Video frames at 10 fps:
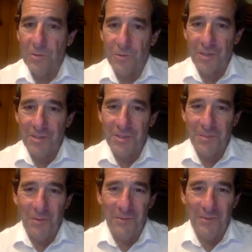justice
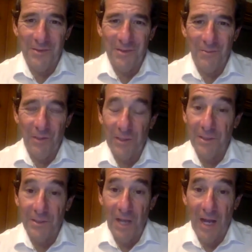movement really
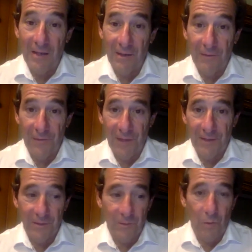did not
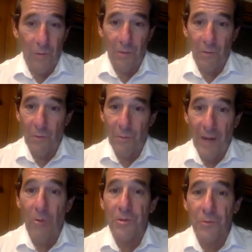affect, quote unquote,
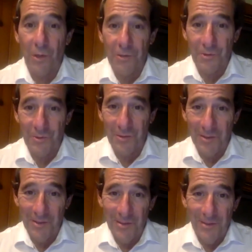power structure
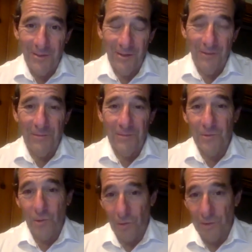of
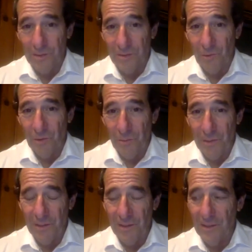journalism or the
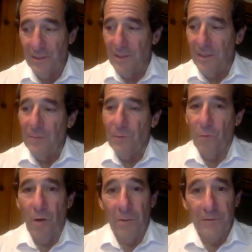media. But
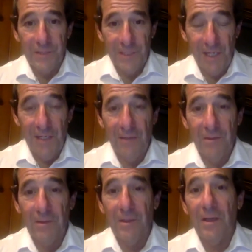what we've
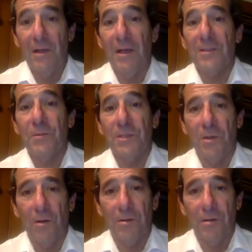seen as a
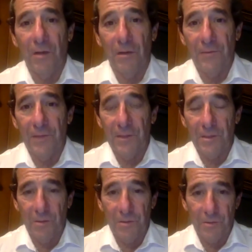result of the
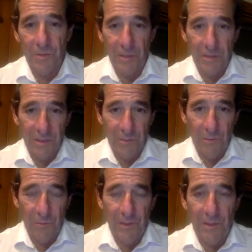social justice
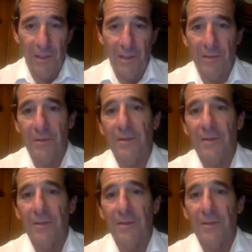movement and